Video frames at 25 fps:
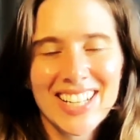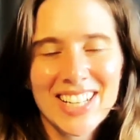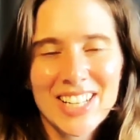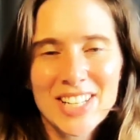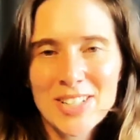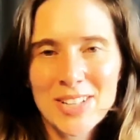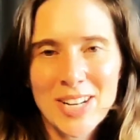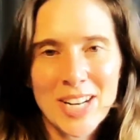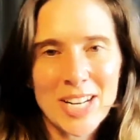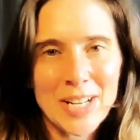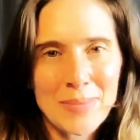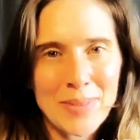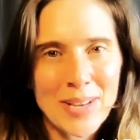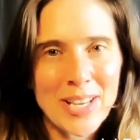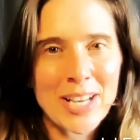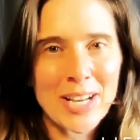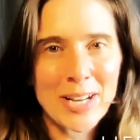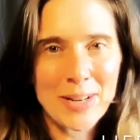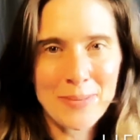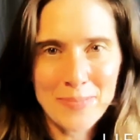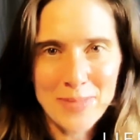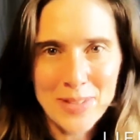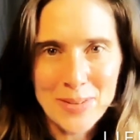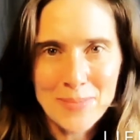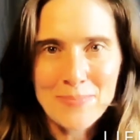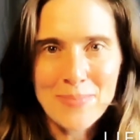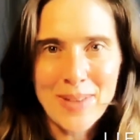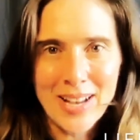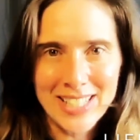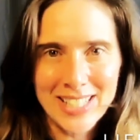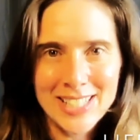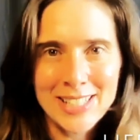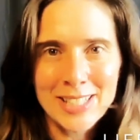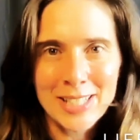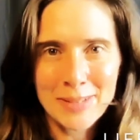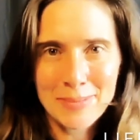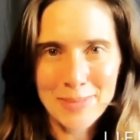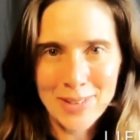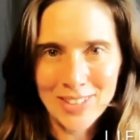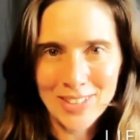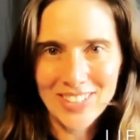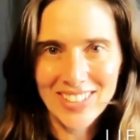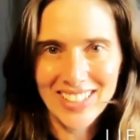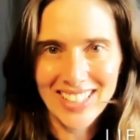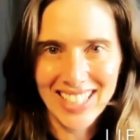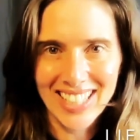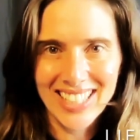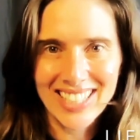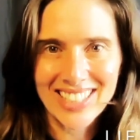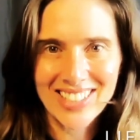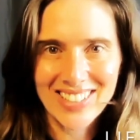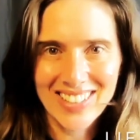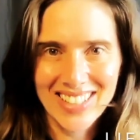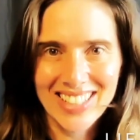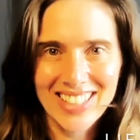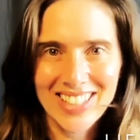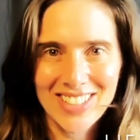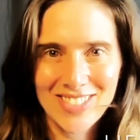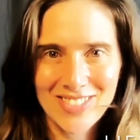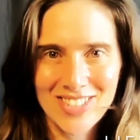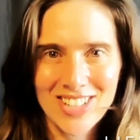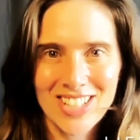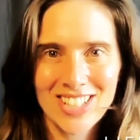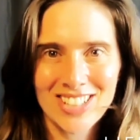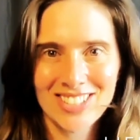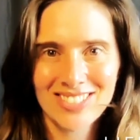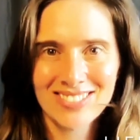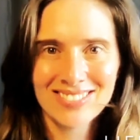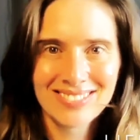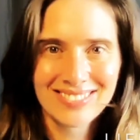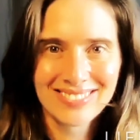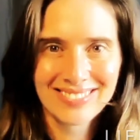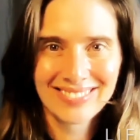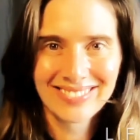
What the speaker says: try to become the best communicator that you know.